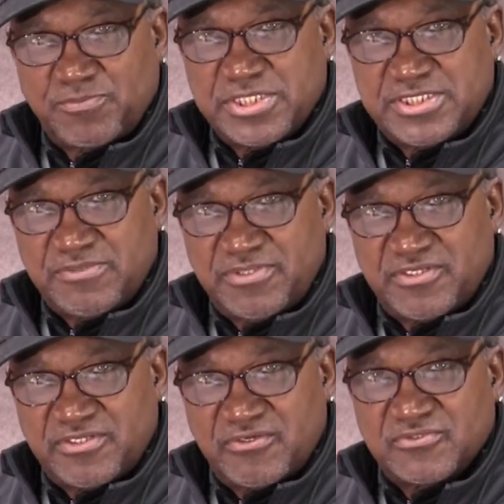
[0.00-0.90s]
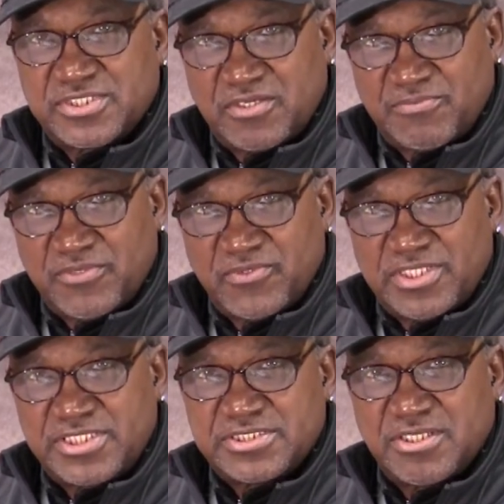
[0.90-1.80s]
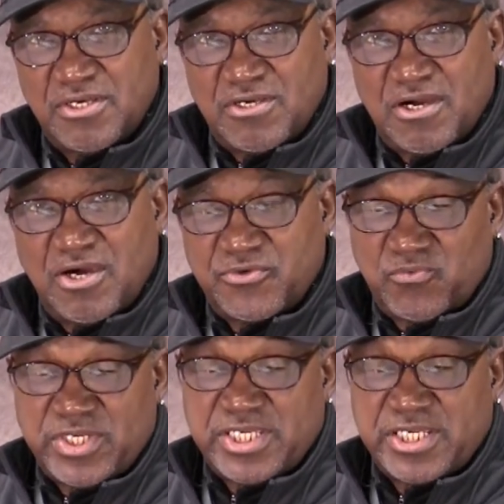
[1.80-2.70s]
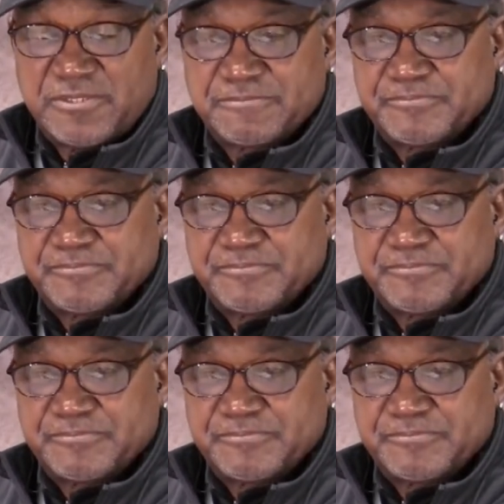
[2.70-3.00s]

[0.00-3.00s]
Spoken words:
PC videos that'll be released on the weekend.